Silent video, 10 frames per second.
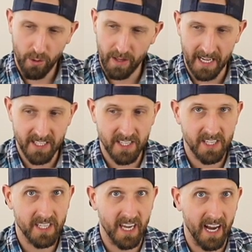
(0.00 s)
That's a
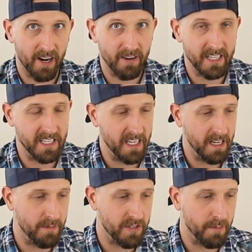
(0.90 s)
scary
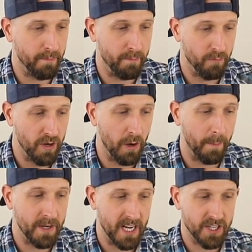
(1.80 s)
team. There's a real
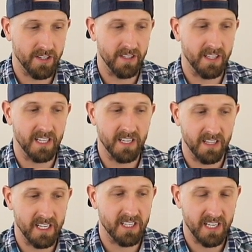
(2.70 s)
potential that
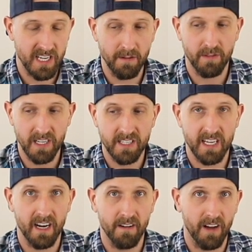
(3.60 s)
this team leads the
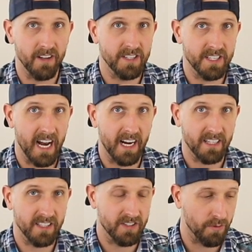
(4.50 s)
NFL in
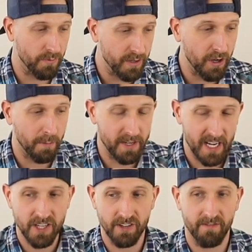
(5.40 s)
sacks. There's a real
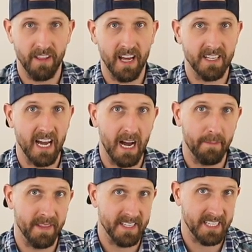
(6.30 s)
potential for that to
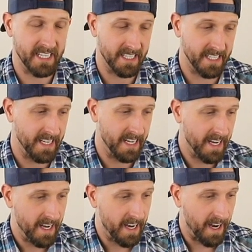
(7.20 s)
happen this season.
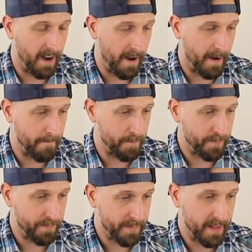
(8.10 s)

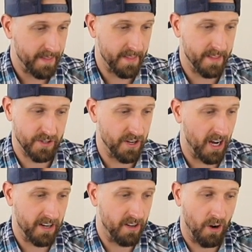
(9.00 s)
There's
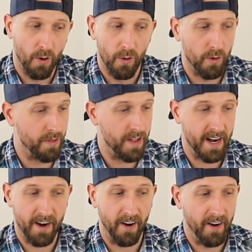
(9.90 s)
not a hole
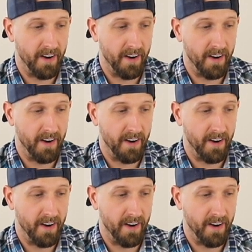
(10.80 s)
there,